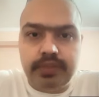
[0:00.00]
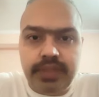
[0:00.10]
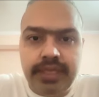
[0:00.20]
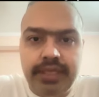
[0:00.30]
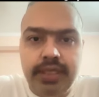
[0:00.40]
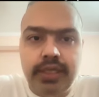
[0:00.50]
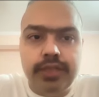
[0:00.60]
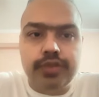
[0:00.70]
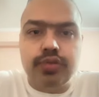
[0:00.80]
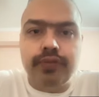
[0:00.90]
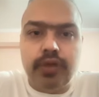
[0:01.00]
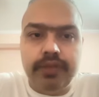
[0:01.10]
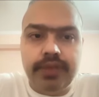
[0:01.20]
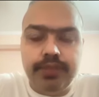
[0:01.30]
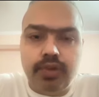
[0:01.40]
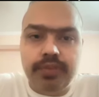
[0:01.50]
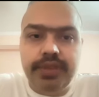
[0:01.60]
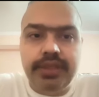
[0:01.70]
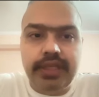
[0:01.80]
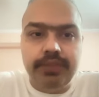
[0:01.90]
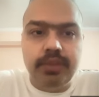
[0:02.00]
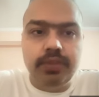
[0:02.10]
carrying a riles tube for a very prominent time.